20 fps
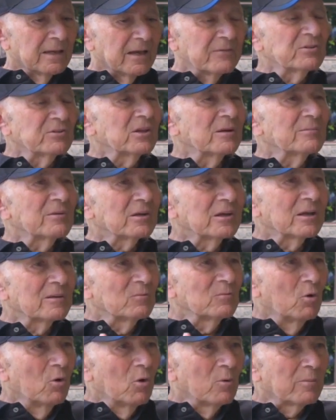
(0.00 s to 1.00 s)
Every time I
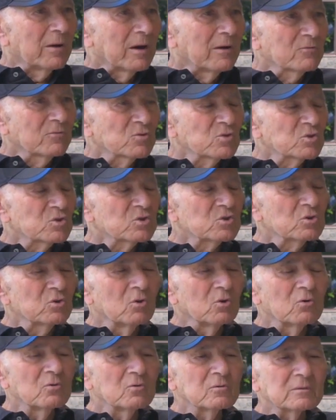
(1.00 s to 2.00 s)
came home, I was
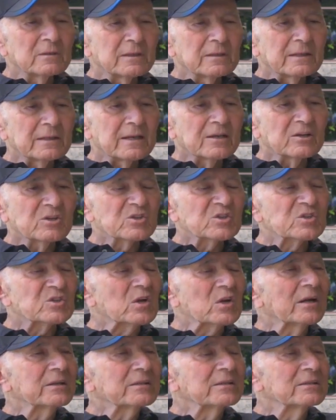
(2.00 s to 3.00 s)
so
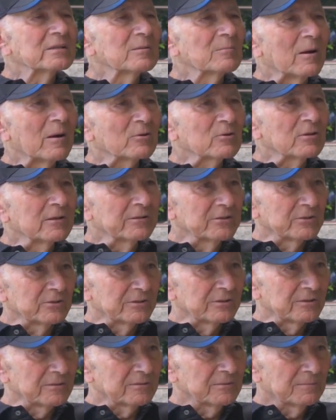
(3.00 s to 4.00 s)
excited about
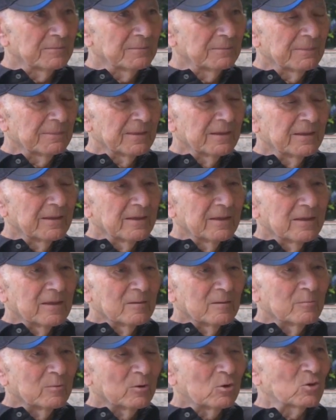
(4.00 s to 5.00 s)
learning
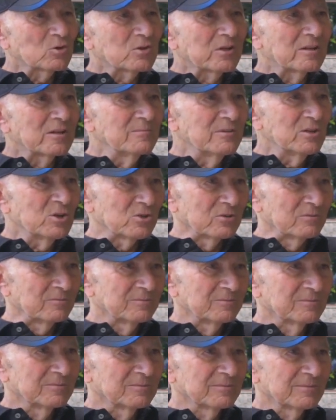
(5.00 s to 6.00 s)
because I had a mission.
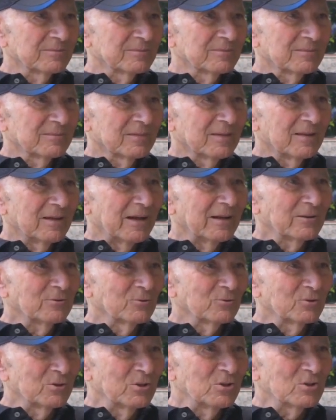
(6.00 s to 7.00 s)
I
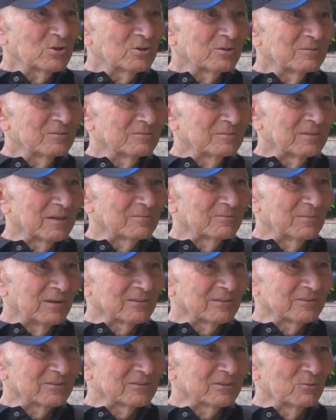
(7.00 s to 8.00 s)
had to teach my
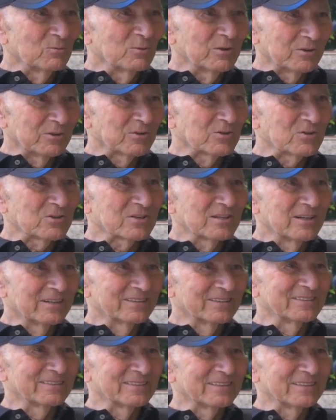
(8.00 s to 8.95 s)
mother the words.